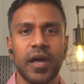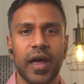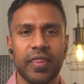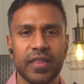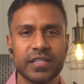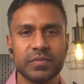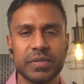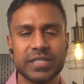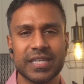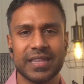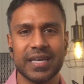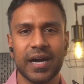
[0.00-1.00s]
and this means
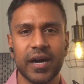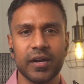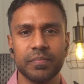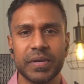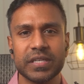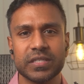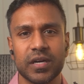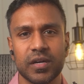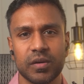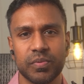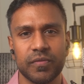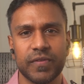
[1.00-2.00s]
that they hire based on a
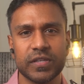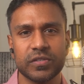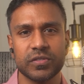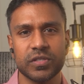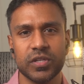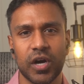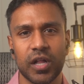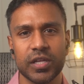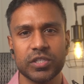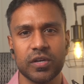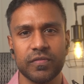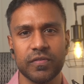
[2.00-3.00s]
professor's knowledge of the